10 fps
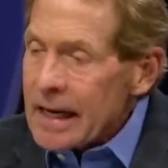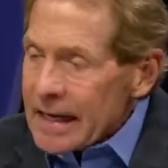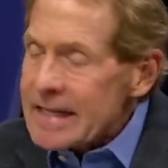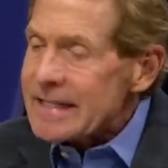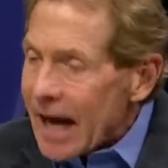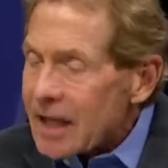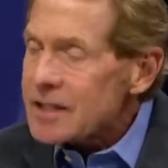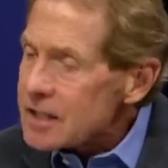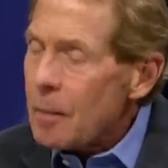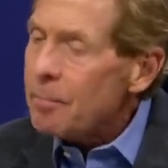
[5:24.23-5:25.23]
He's got
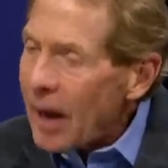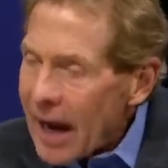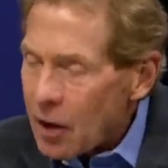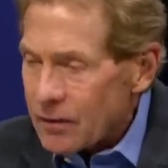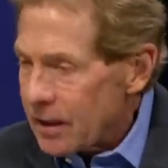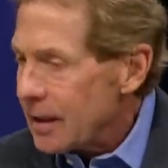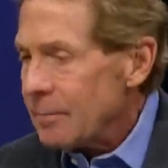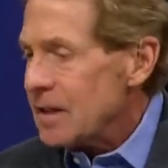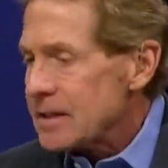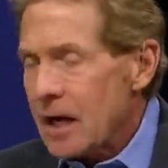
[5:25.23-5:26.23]
some pout in him.
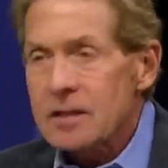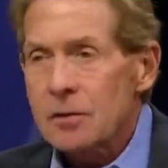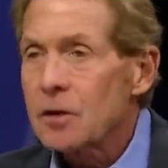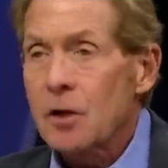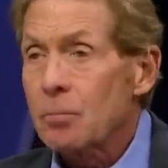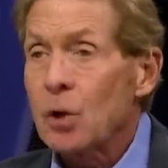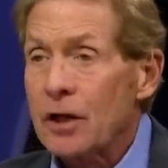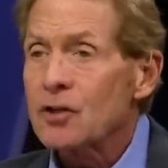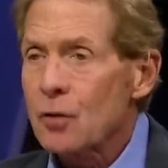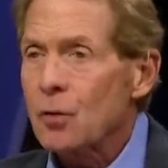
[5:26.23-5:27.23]
He's constantly
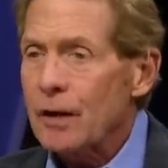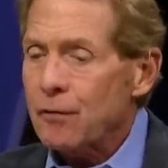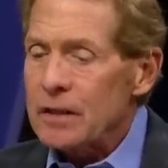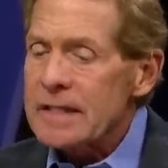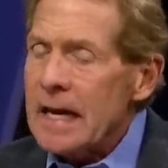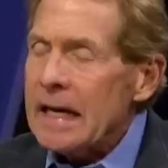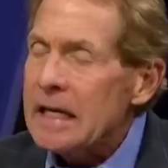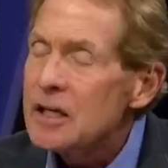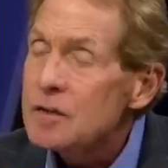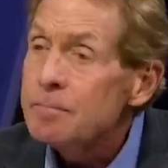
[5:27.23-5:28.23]
complaining to the referees. Yep.
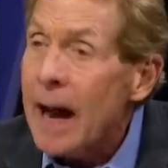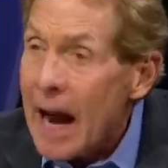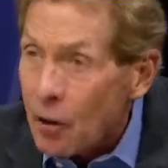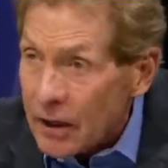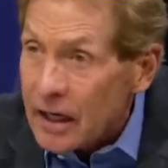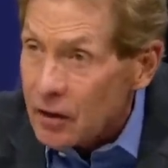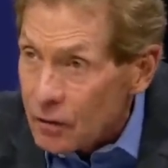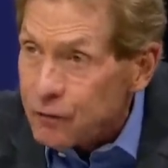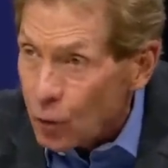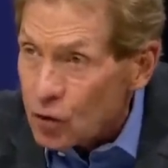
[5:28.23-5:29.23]
He is pouting in the
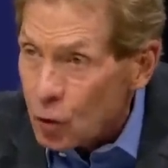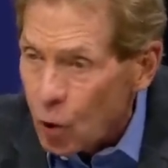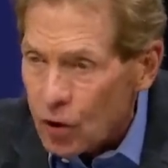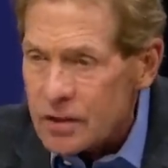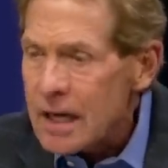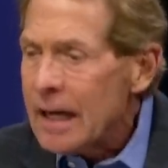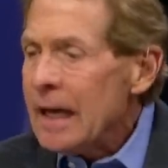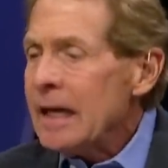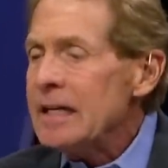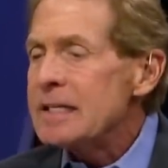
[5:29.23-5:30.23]
fourth quarters.
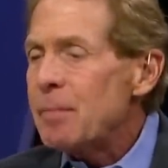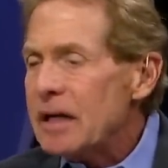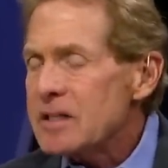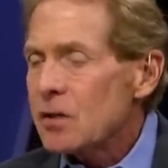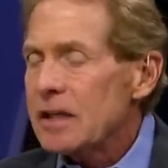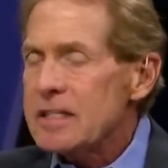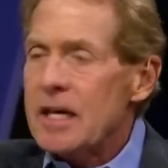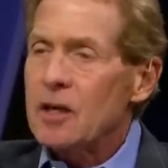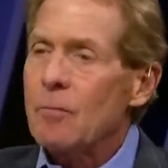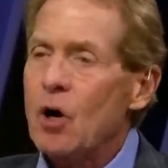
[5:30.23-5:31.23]
He's basically
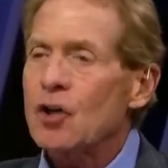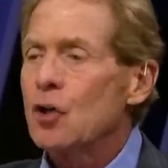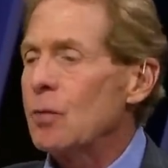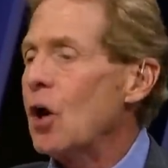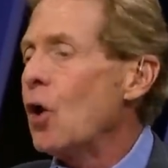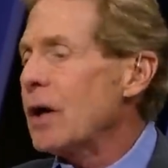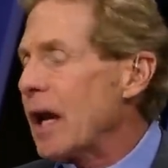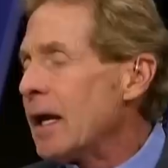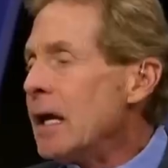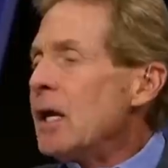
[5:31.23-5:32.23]
saying to Mark Cuban,
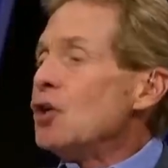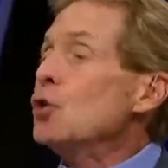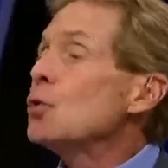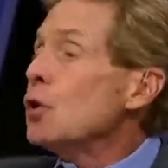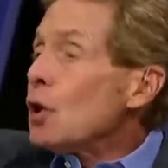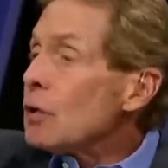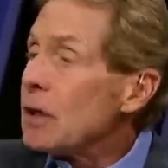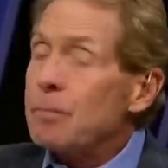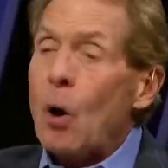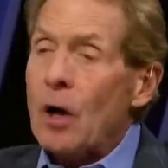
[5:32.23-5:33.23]
okay, you clearly
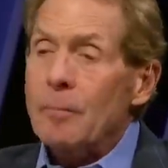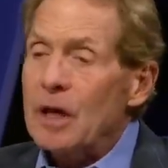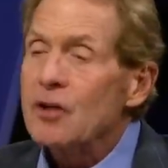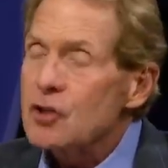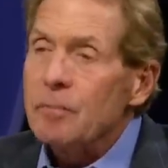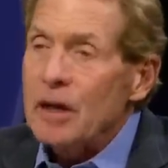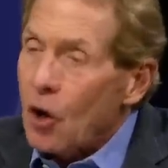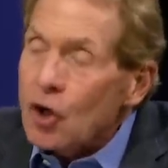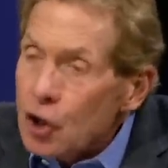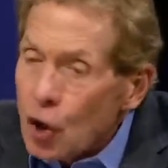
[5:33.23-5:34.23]
brought him in to be
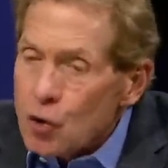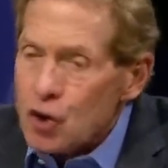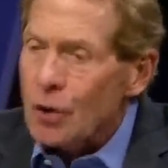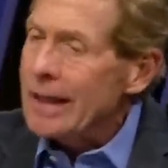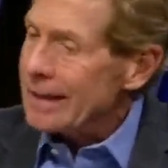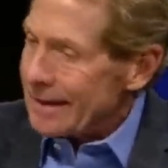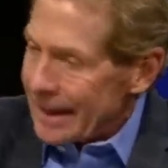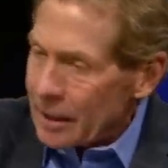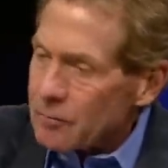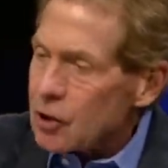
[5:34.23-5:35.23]
our closer.
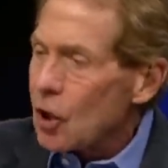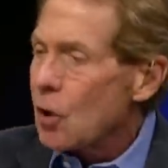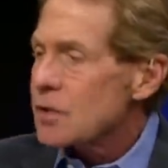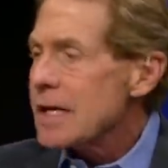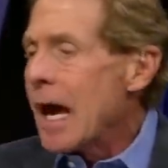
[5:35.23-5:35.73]
Let him close.